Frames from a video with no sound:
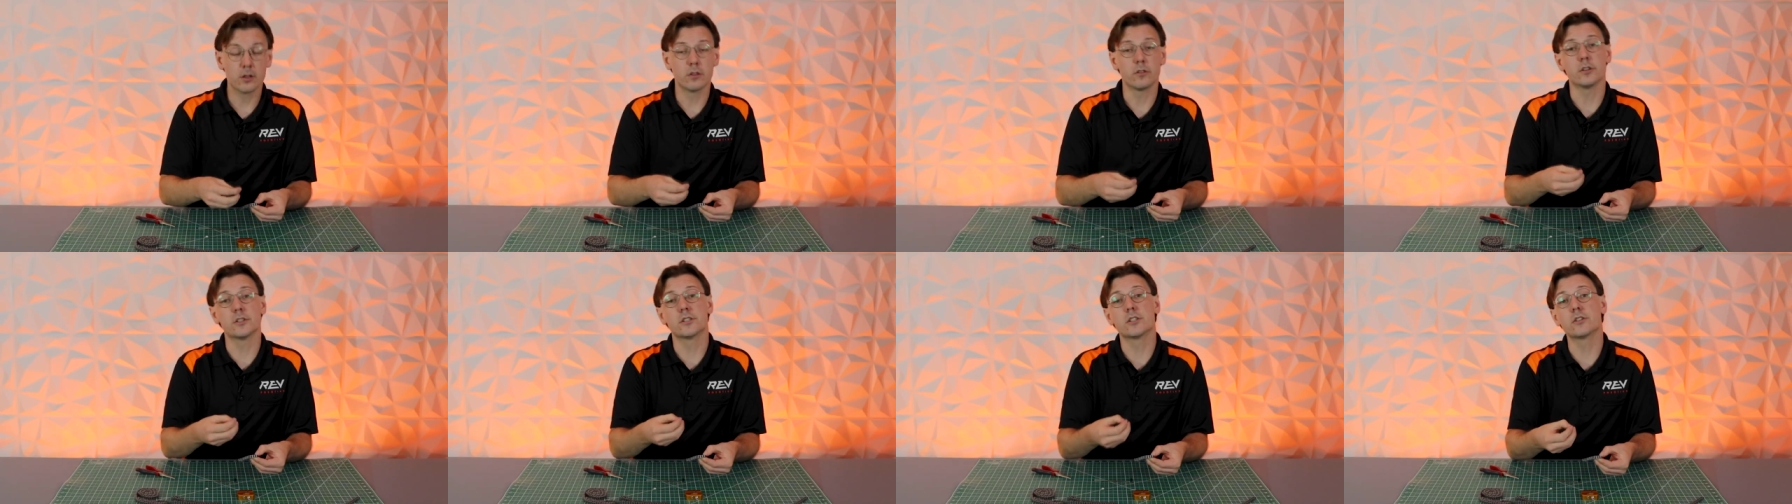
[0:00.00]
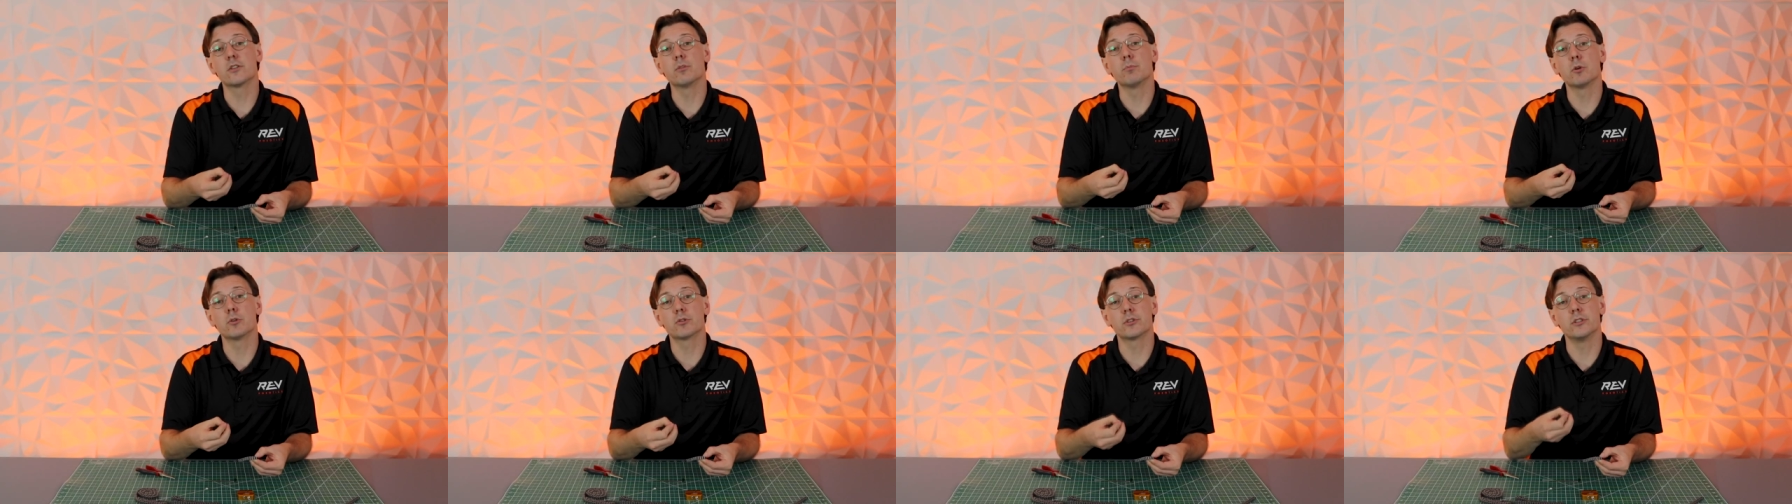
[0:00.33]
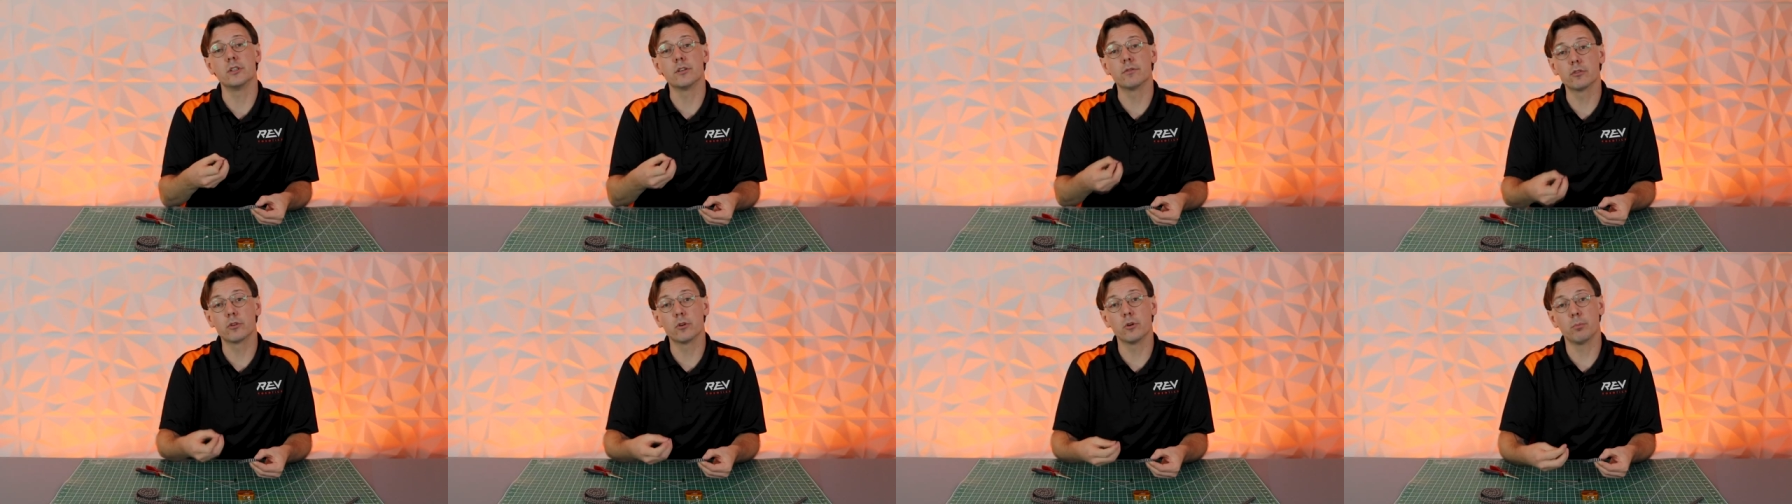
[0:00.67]
This is the most
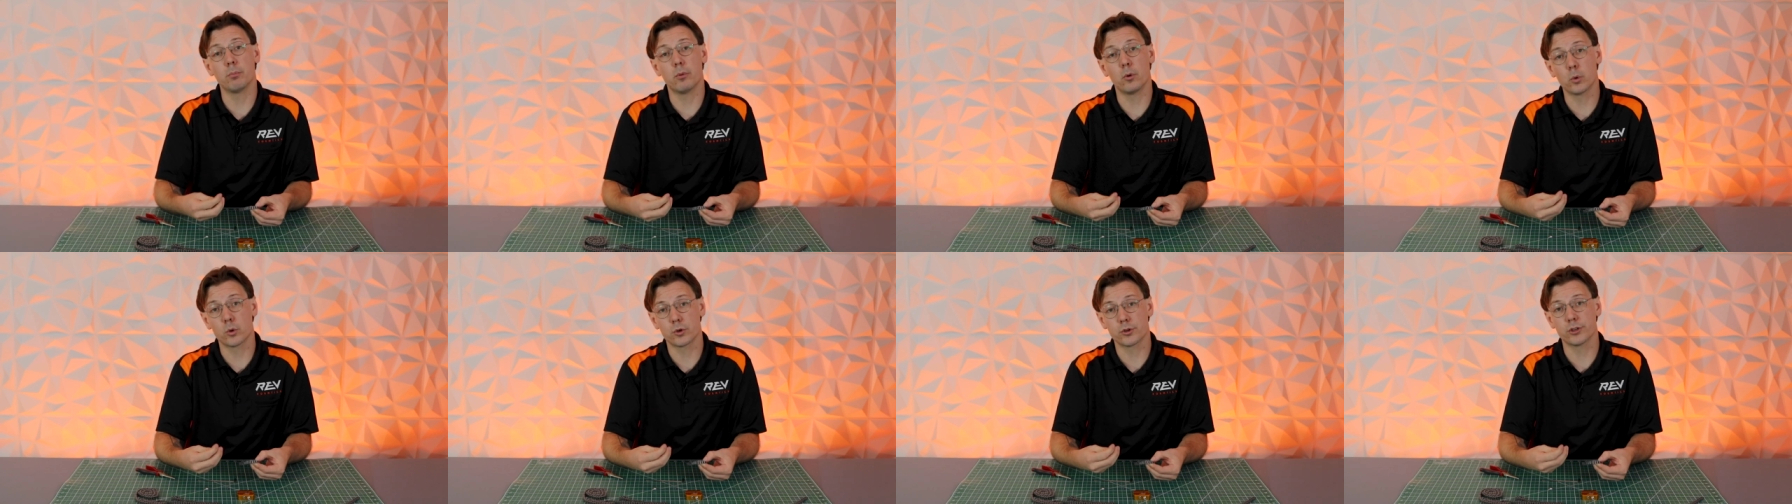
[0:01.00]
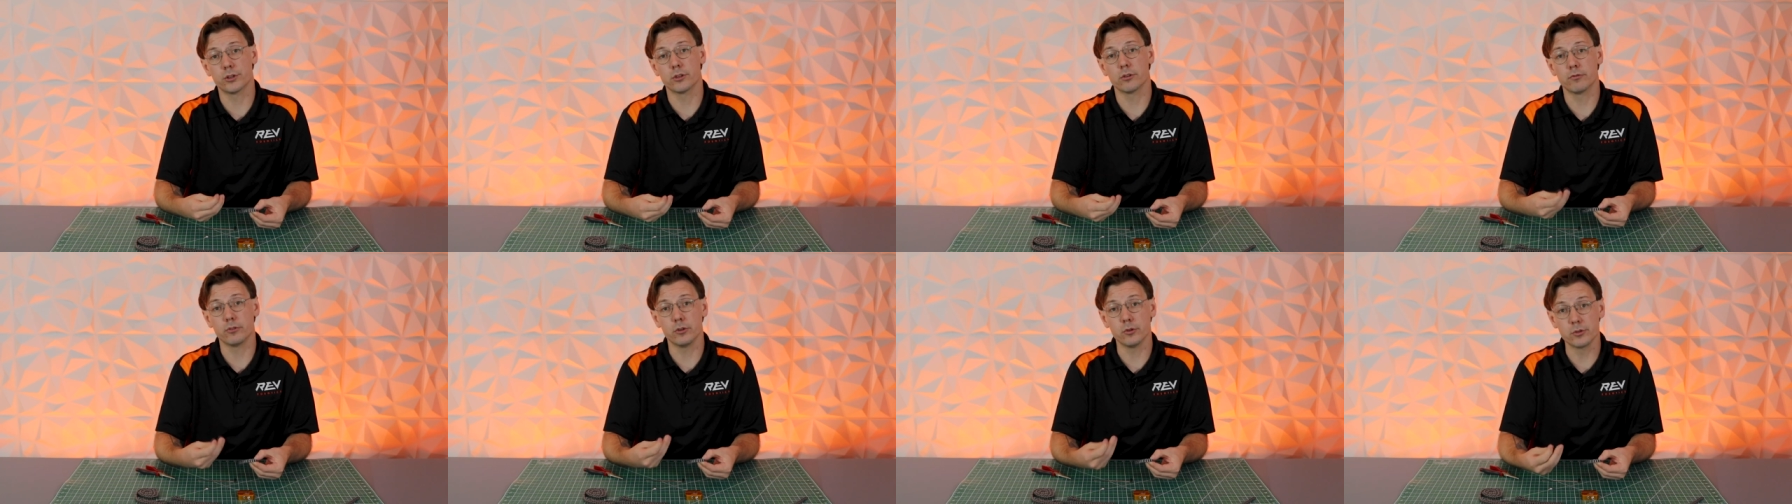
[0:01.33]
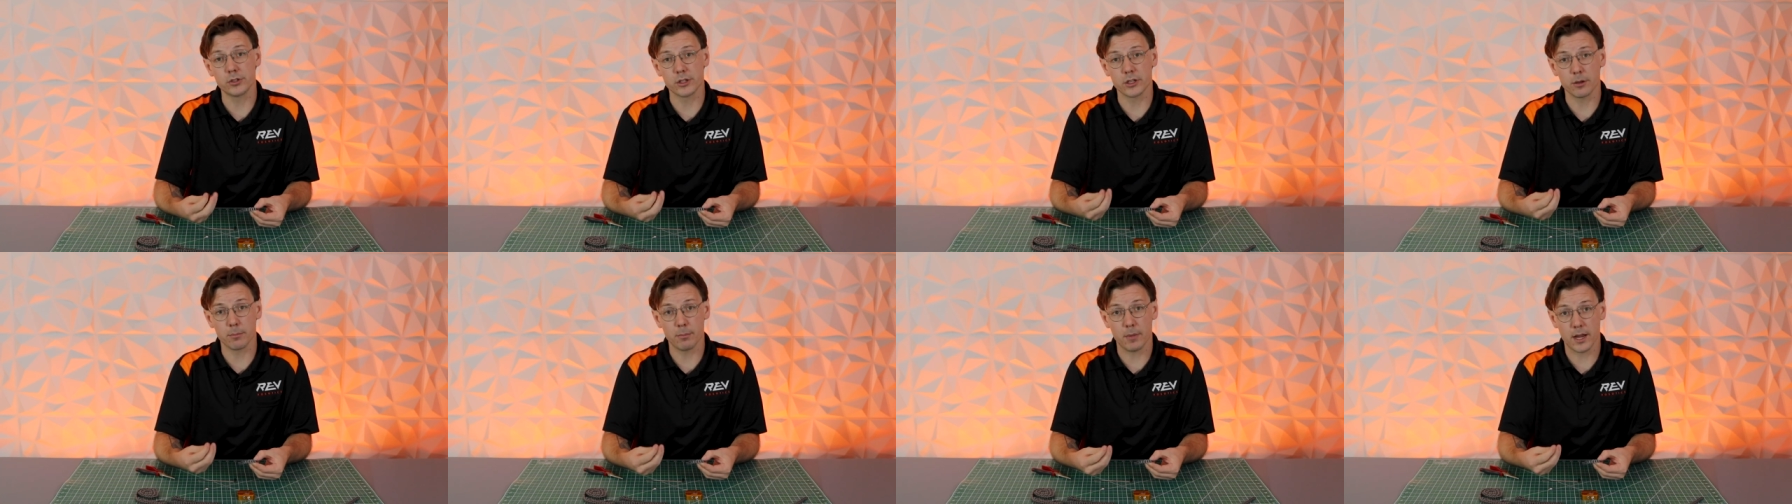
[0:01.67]
difficult portion of
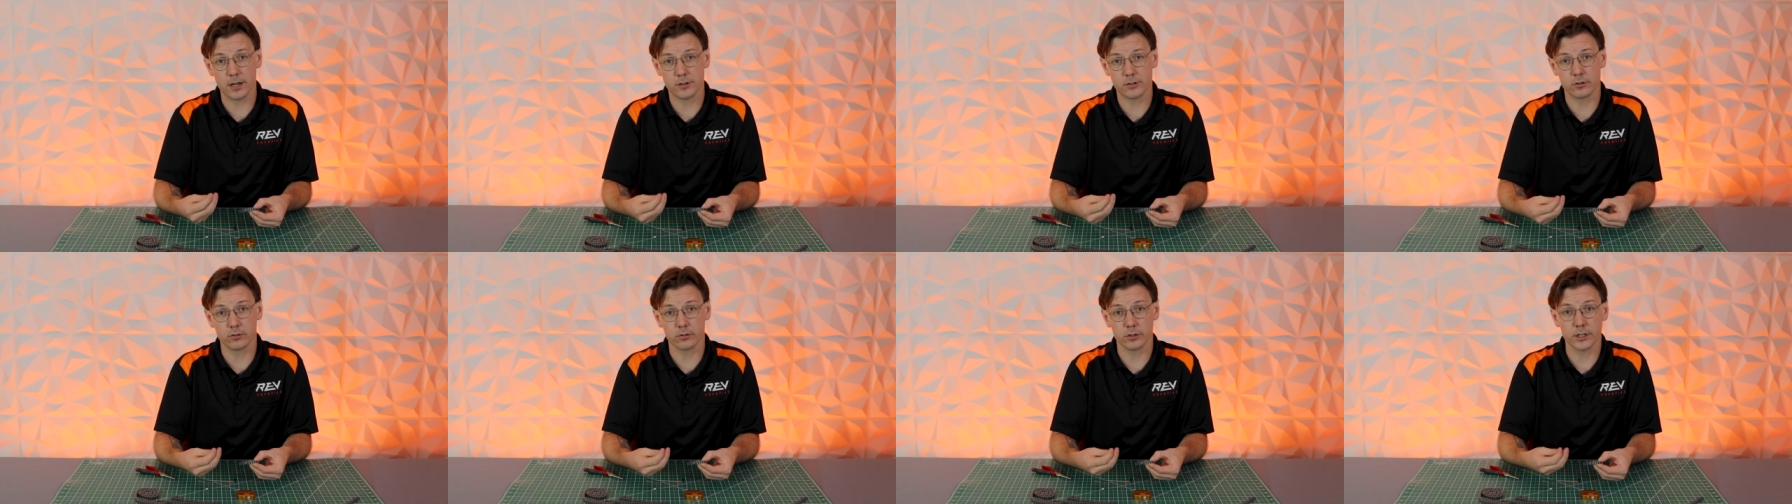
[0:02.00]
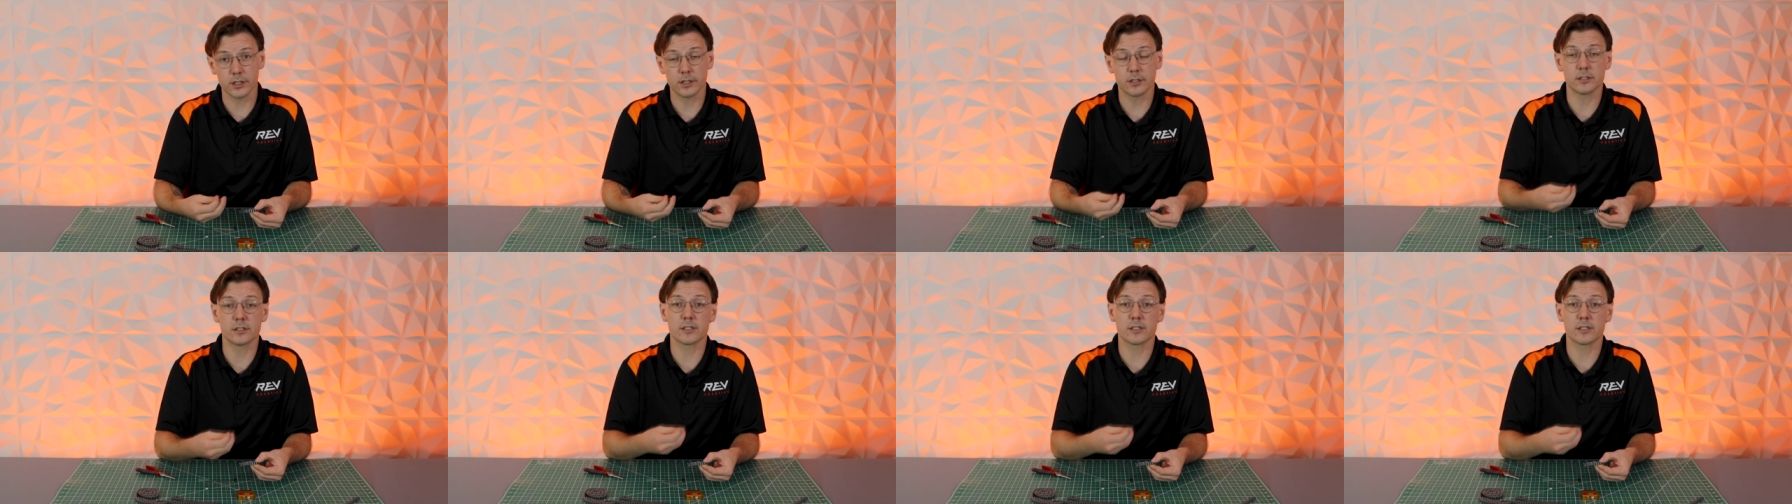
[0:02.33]
using a master link